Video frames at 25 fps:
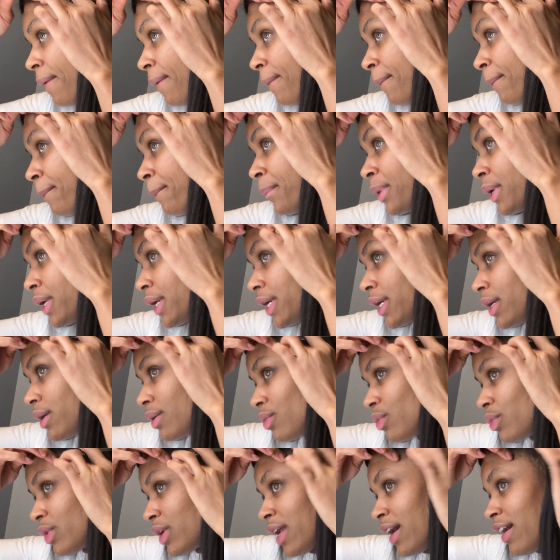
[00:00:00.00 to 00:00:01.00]

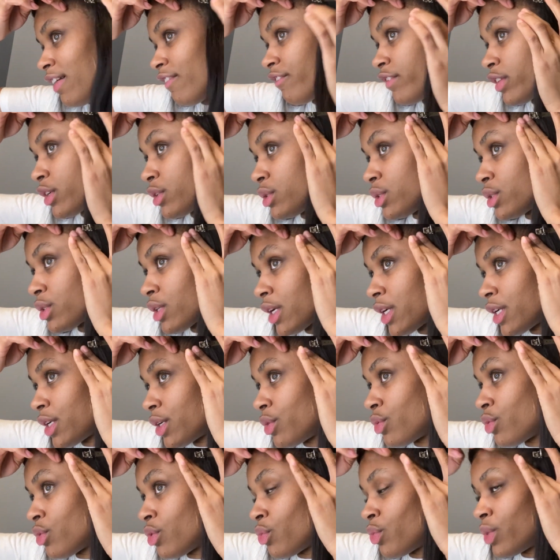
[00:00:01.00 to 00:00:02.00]
But when I first started
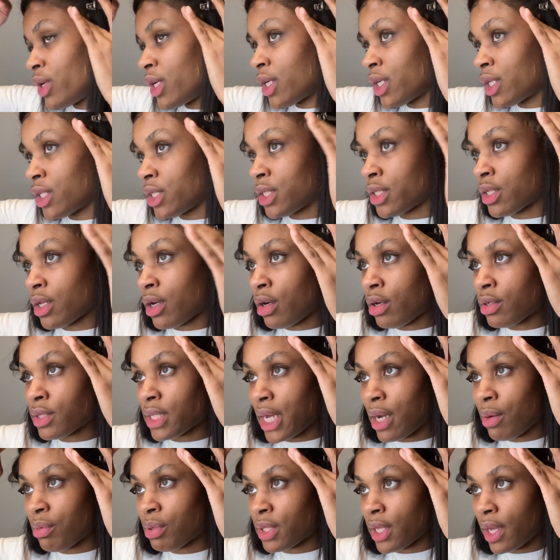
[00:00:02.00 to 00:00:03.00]
doing wig installs,
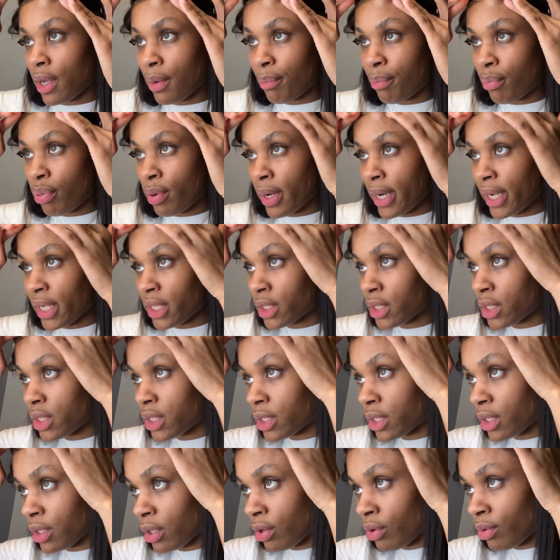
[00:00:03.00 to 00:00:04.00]
I was like
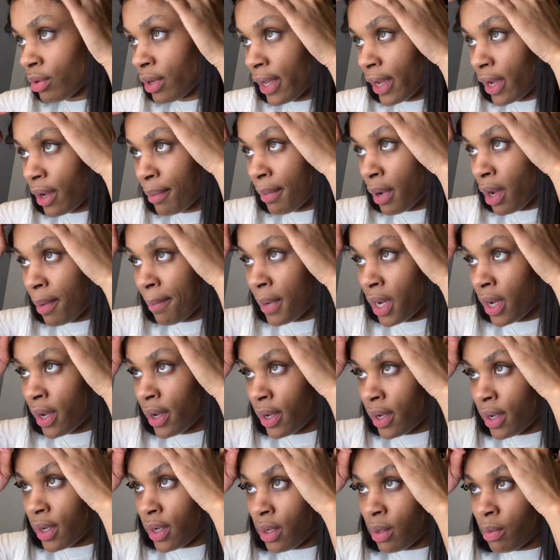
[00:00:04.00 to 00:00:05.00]
practicing on like my
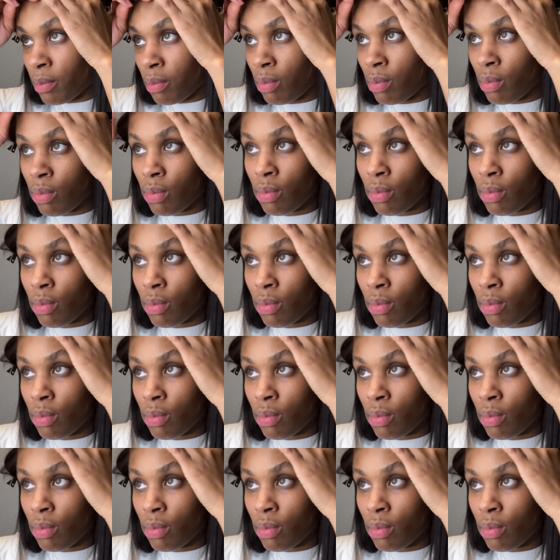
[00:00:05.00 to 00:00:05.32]
mom